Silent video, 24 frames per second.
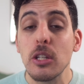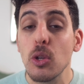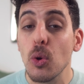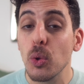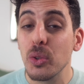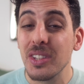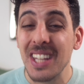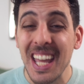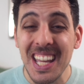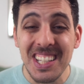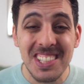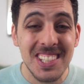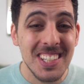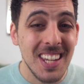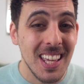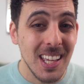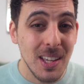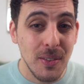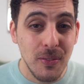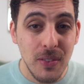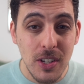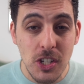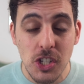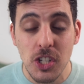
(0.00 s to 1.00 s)
your day-to-day
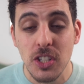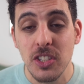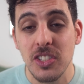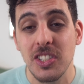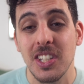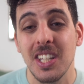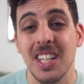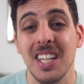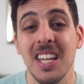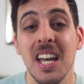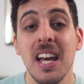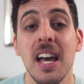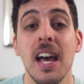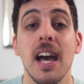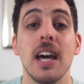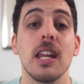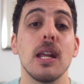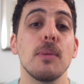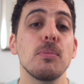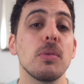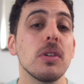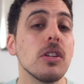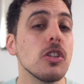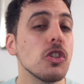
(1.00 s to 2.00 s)
efficiency, and
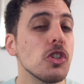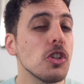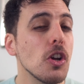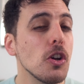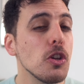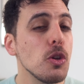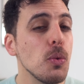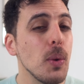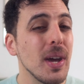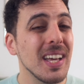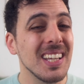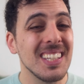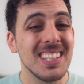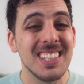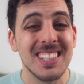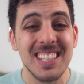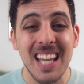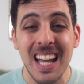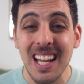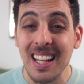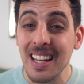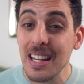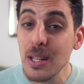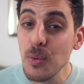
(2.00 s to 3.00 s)
I'm going to show you
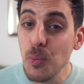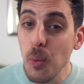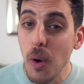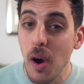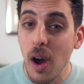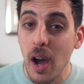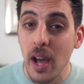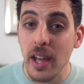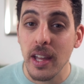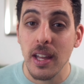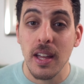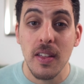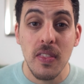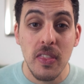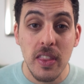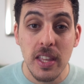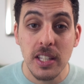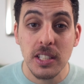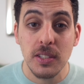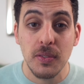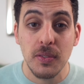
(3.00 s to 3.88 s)
exactly why in this